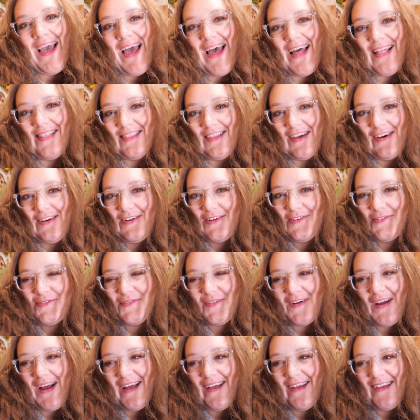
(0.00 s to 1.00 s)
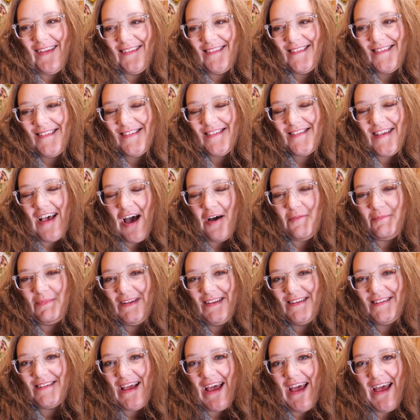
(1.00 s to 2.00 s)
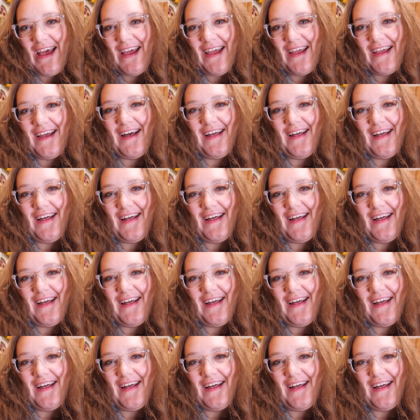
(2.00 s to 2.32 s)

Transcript: Hello friends, happy day